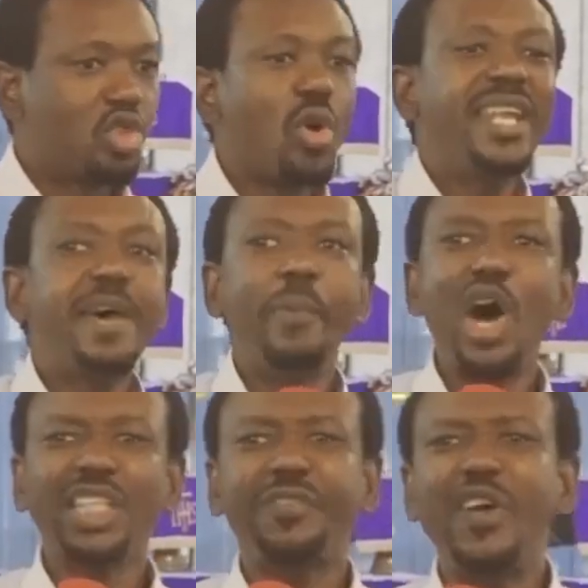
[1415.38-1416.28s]
to
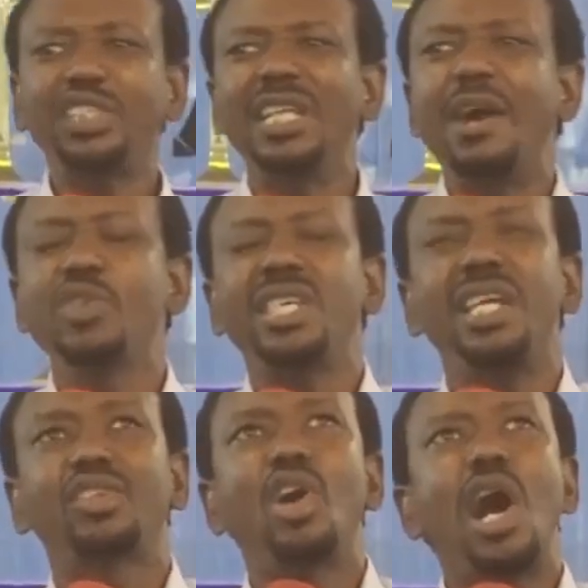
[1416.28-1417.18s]
enable us to function, and we
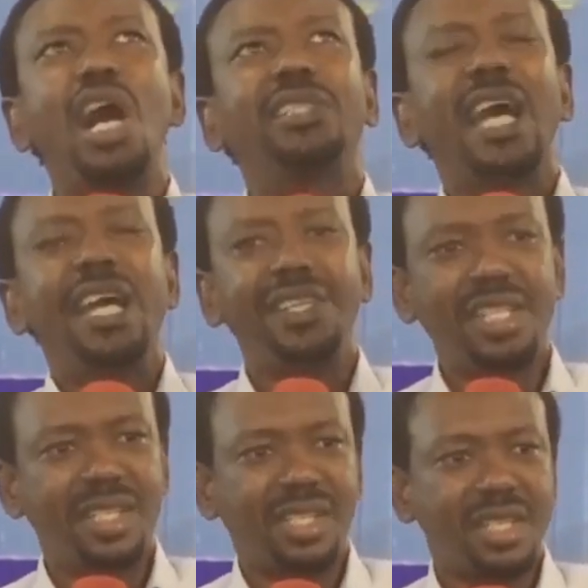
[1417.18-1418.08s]
said, God, I
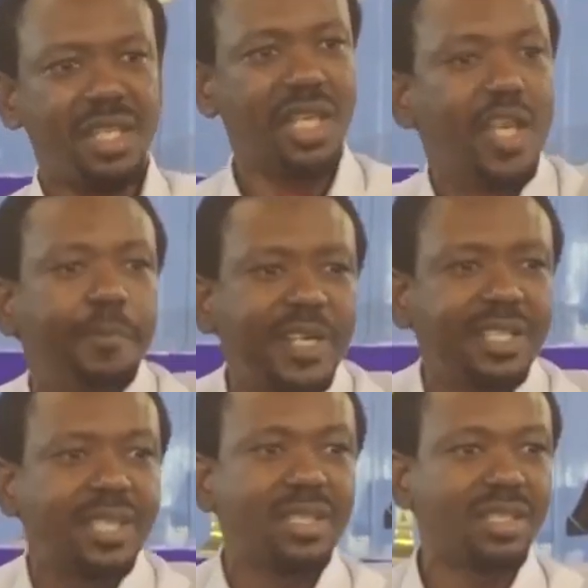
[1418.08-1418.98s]
need this thing, he
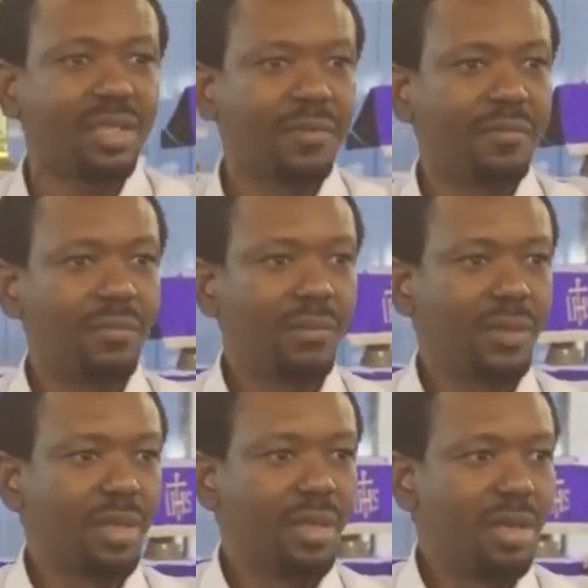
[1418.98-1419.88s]
brings it.
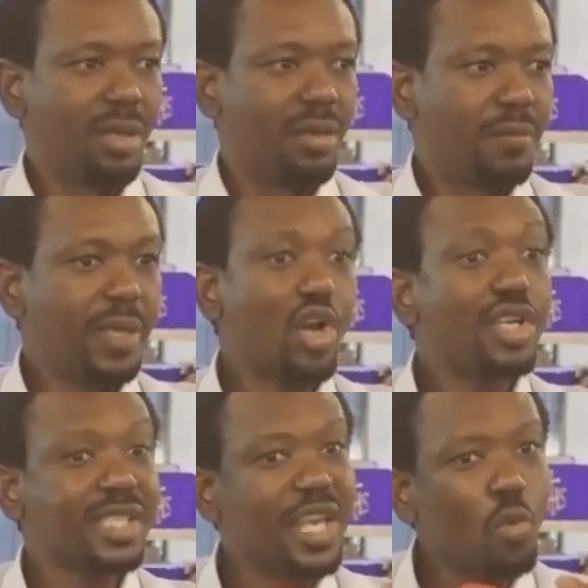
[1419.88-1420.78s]

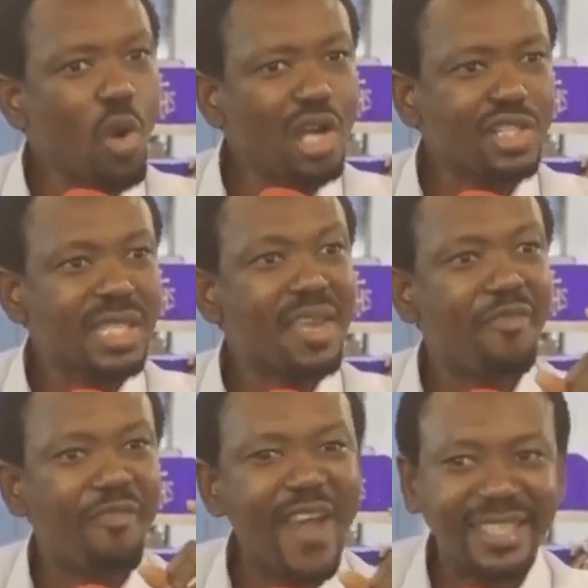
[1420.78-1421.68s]
Because he wants
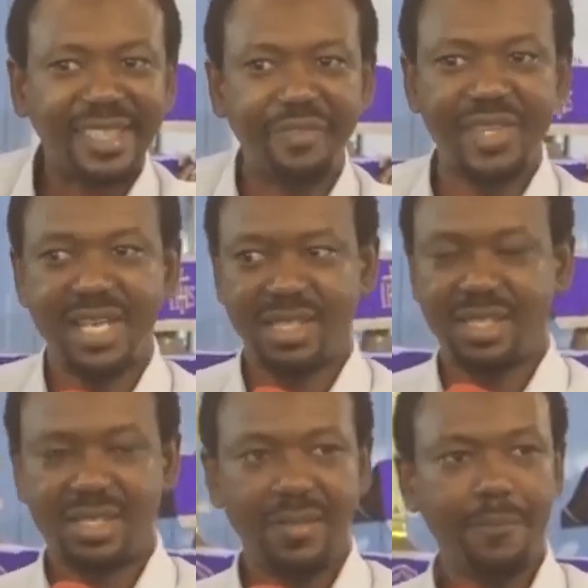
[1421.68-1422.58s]

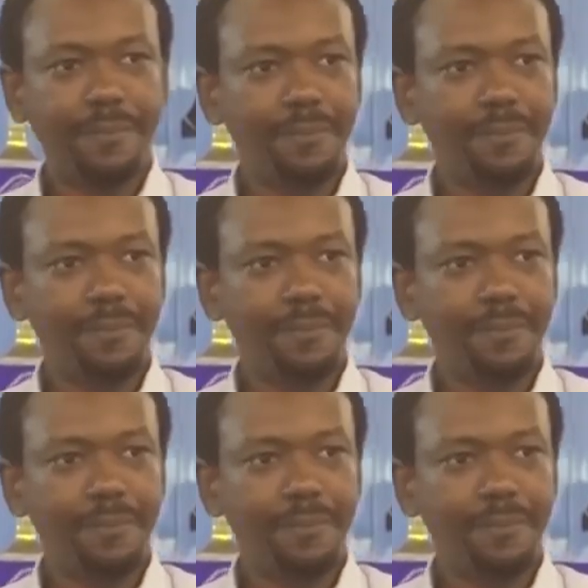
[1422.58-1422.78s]
effectiveness.